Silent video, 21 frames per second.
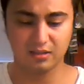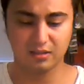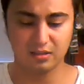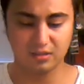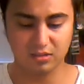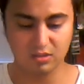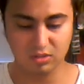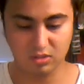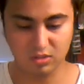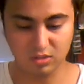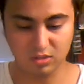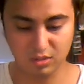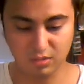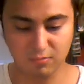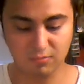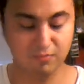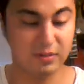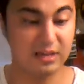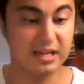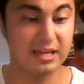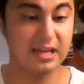So
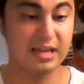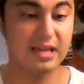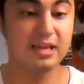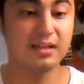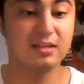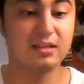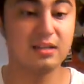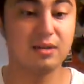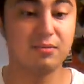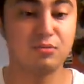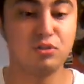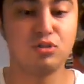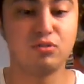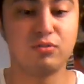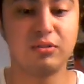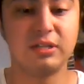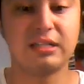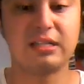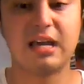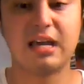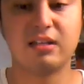when I end up
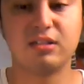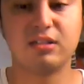doing that,